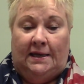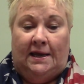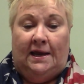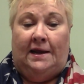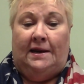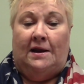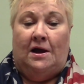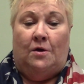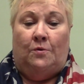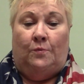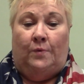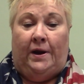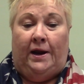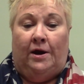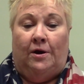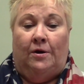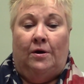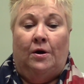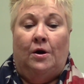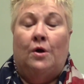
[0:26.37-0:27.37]
cannot
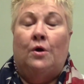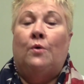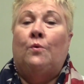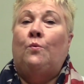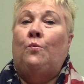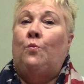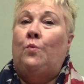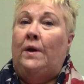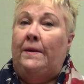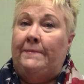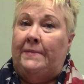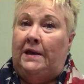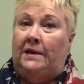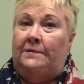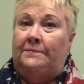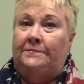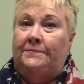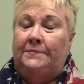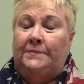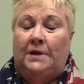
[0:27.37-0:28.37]
wear. Women,